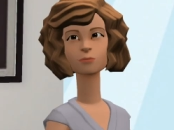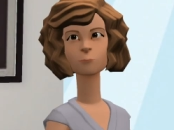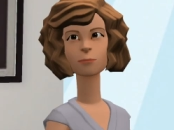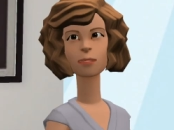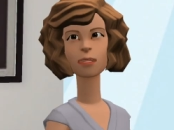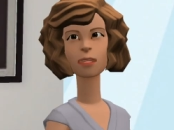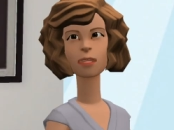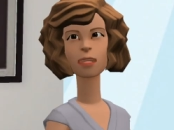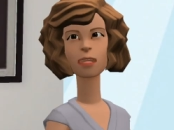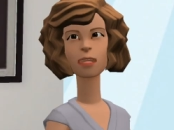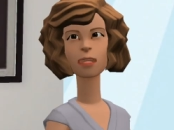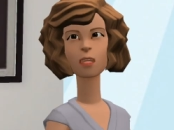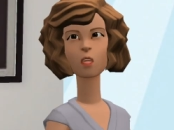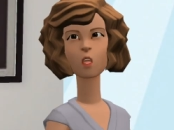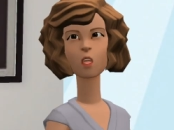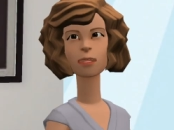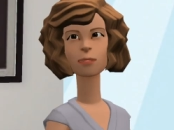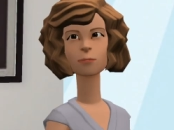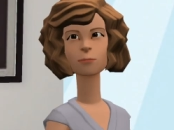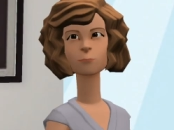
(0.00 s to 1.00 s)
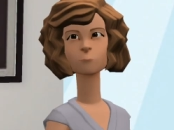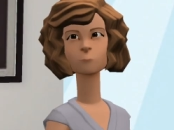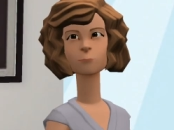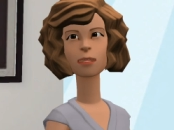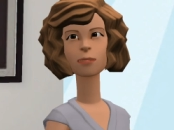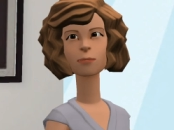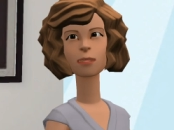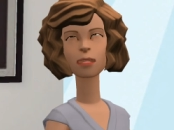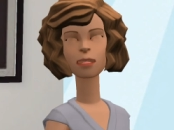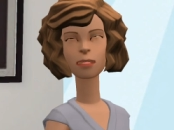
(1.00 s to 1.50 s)
I'll tell you,
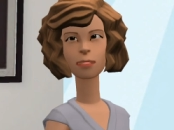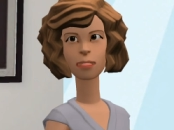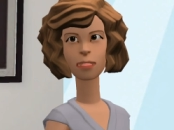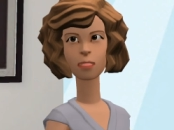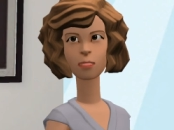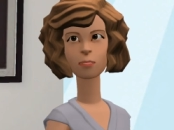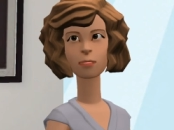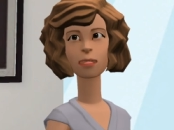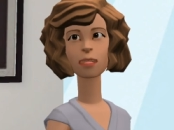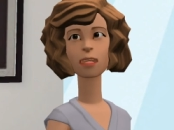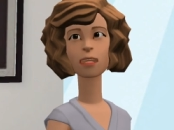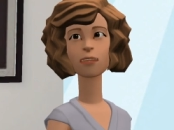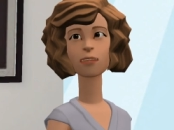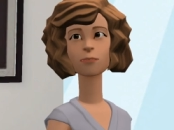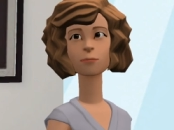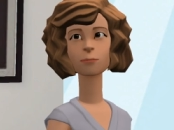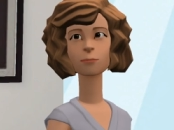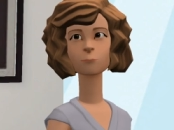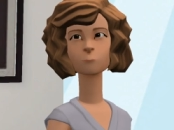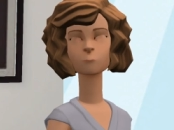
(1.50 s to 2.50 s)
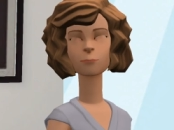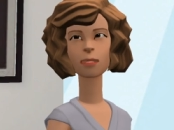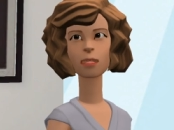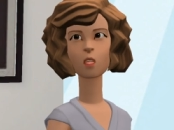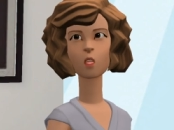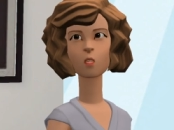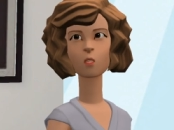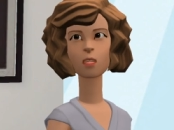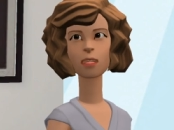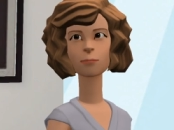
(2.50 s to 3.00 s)
but brace yourself,
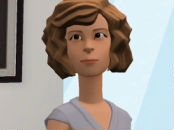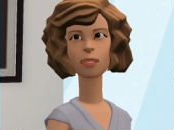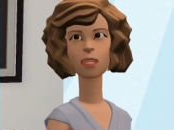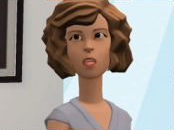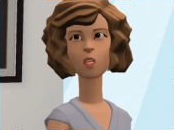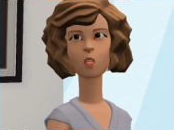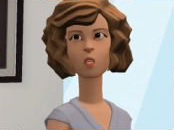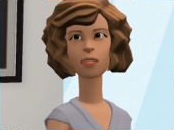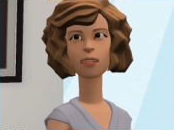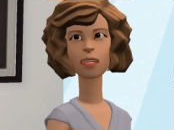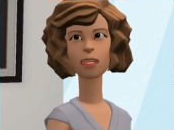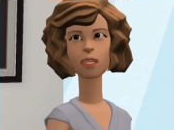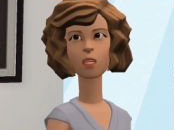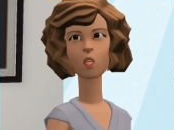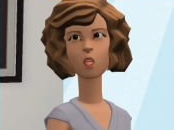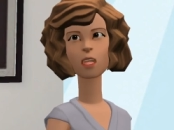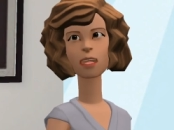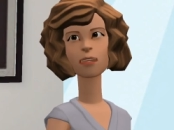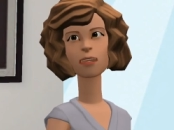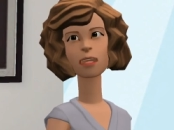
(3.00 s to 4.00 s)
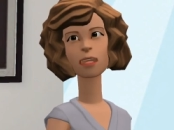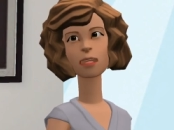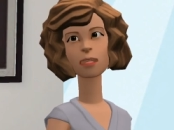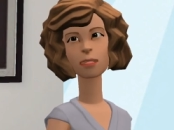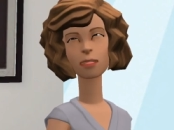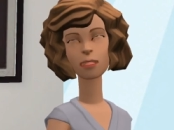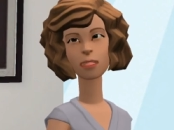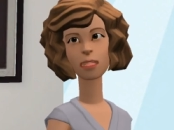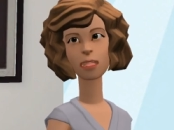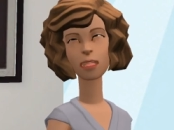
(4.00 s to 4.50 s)
because the part of the law of
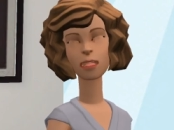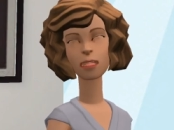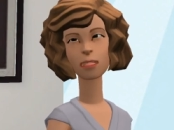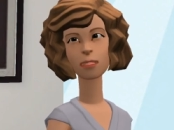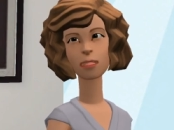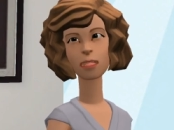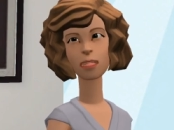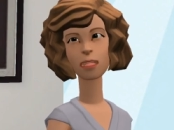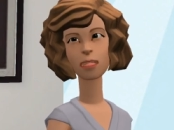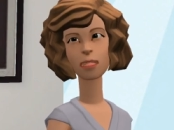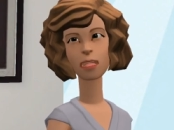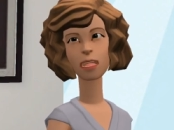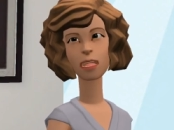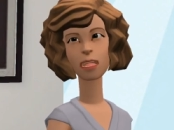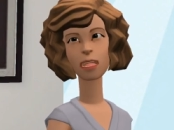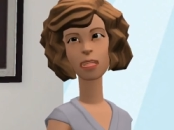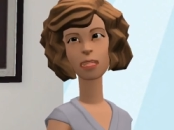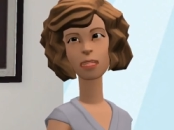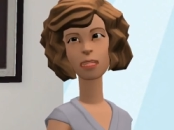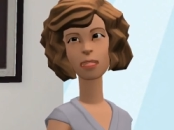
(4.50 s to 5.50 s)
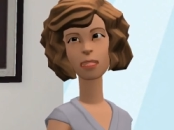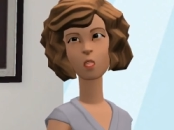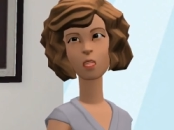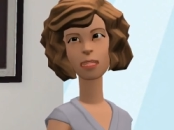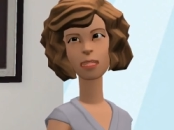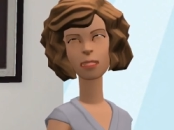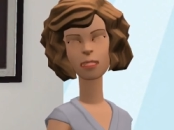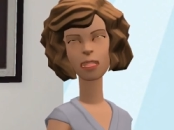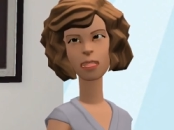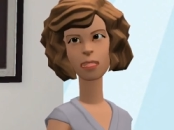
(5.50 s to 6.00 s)
attraction that they didn't tell you is